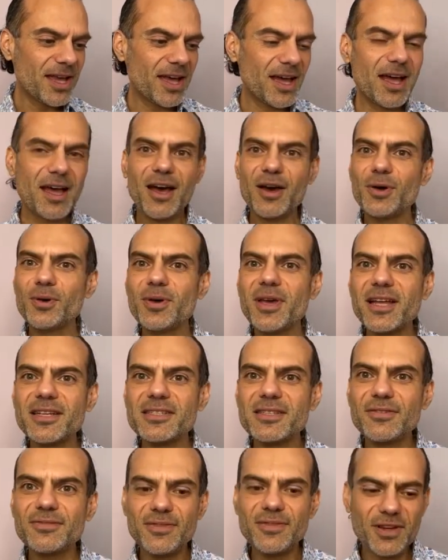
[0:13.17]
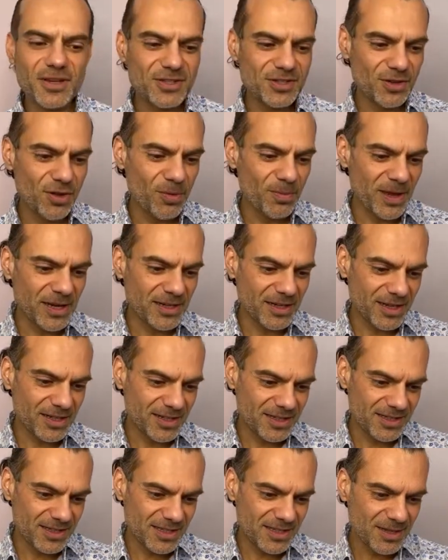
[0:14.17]
Uh, who gets the first comment? I
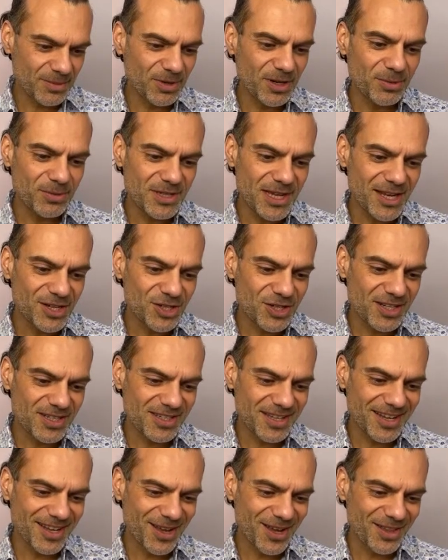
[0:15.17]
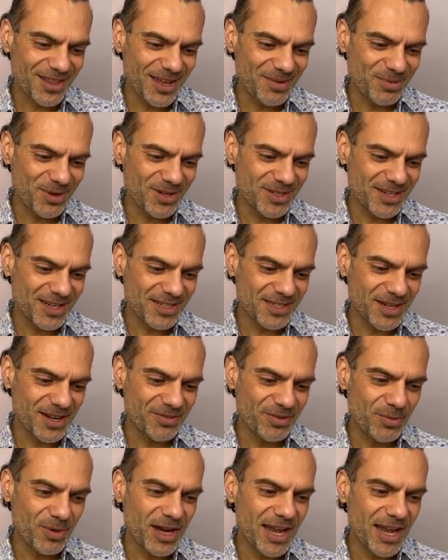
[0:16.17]
did see somebody, it was Angela saying, Hi there, Persolaise and everyone.